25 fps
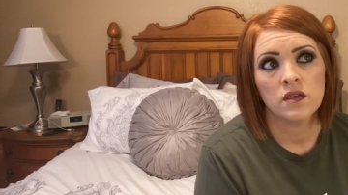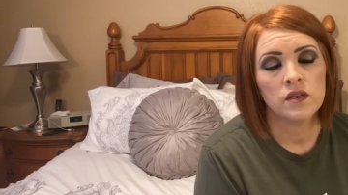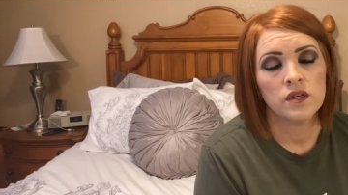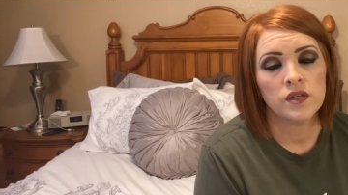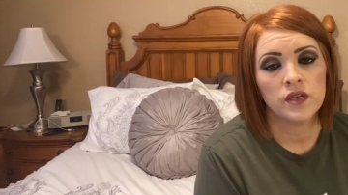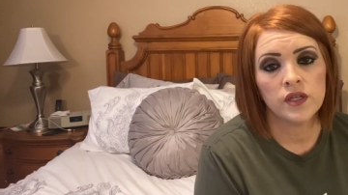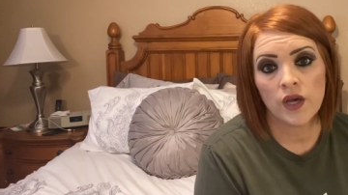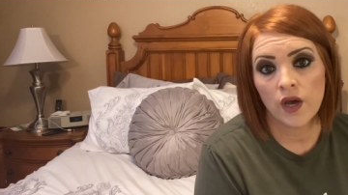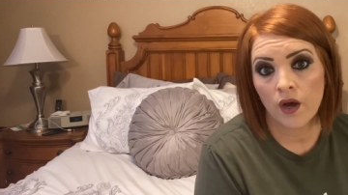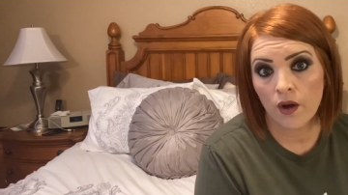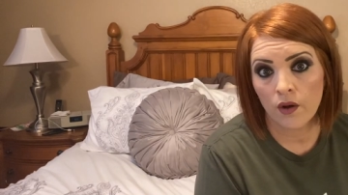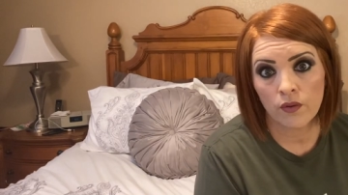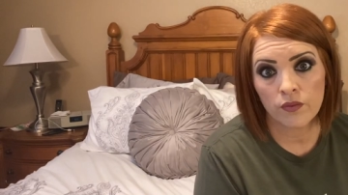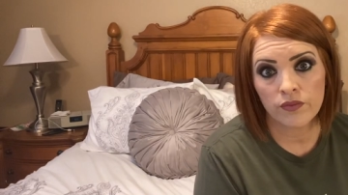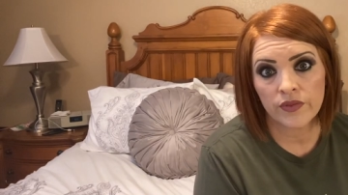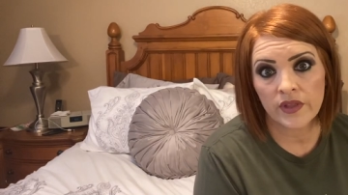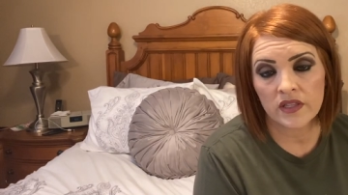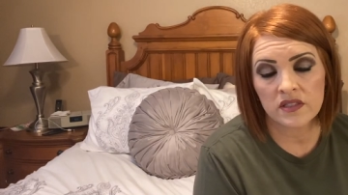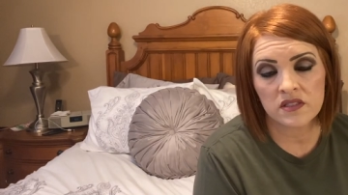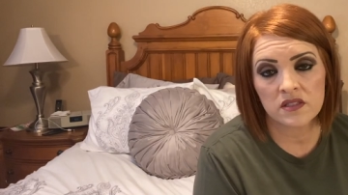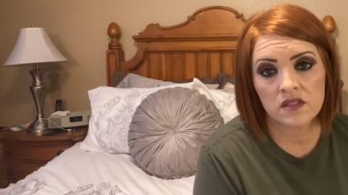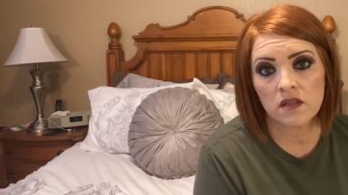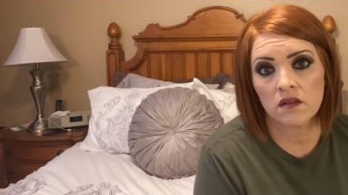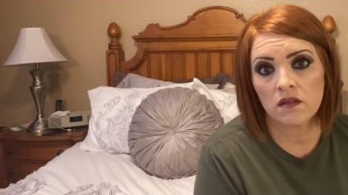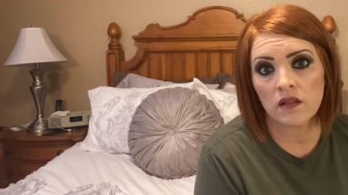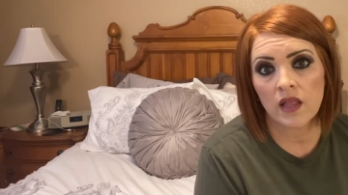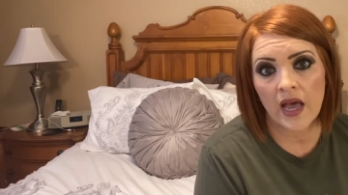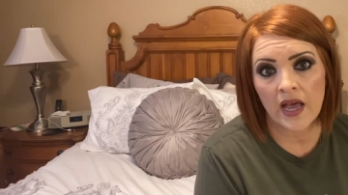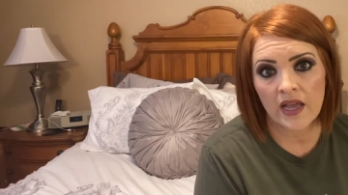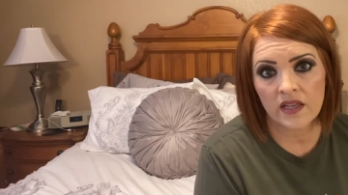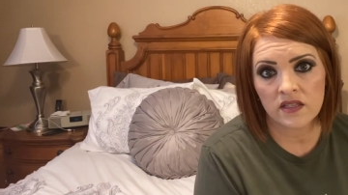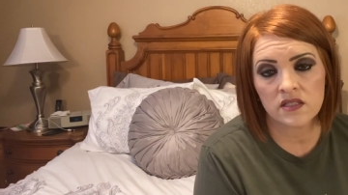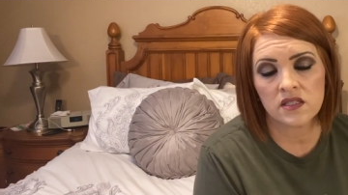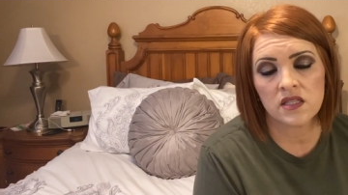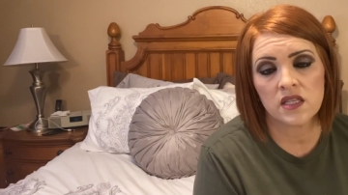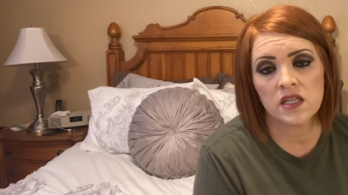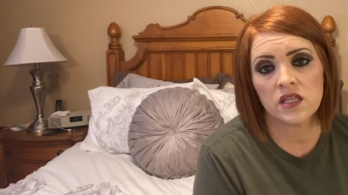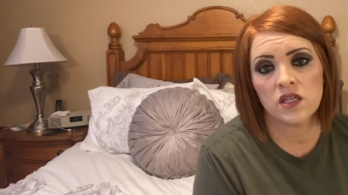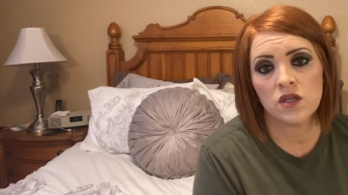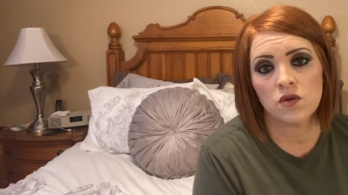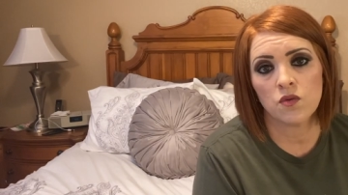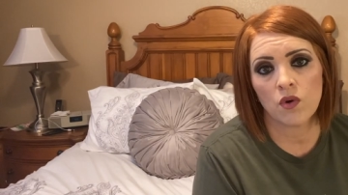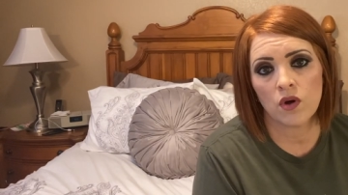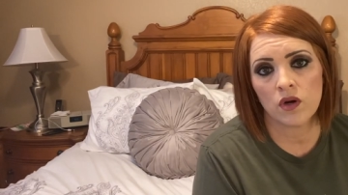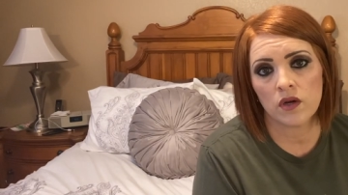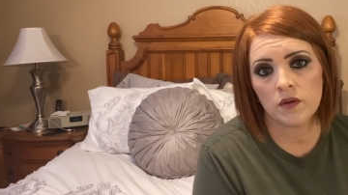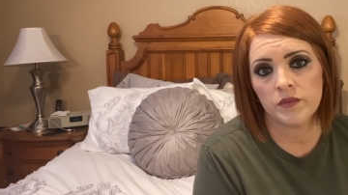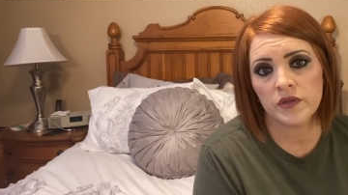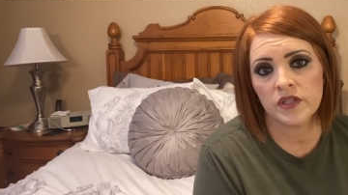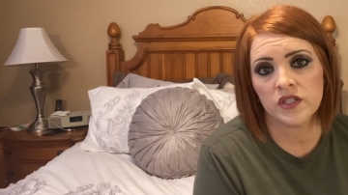no, that's the last thing you
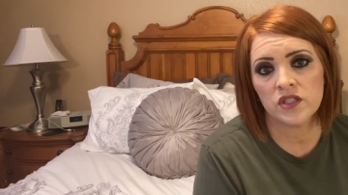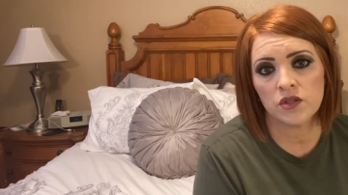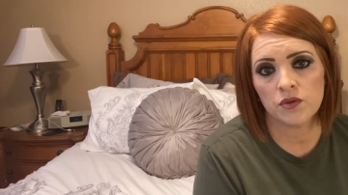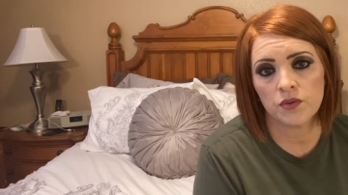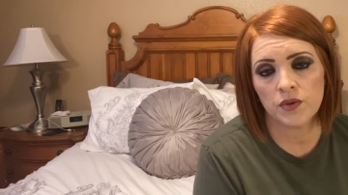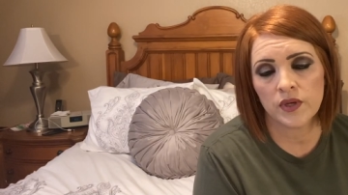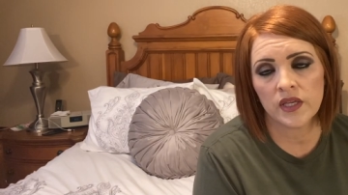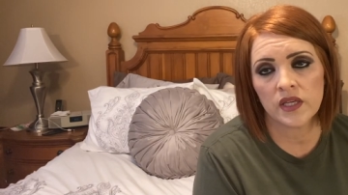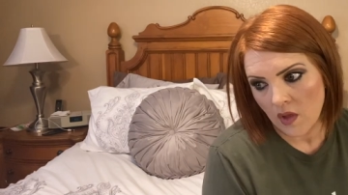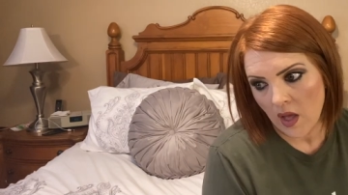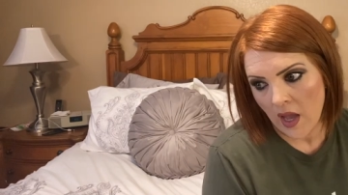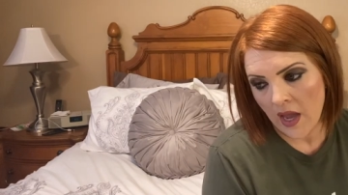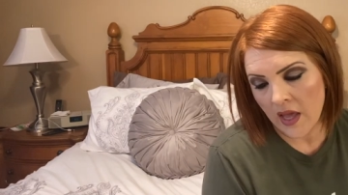want to be doing.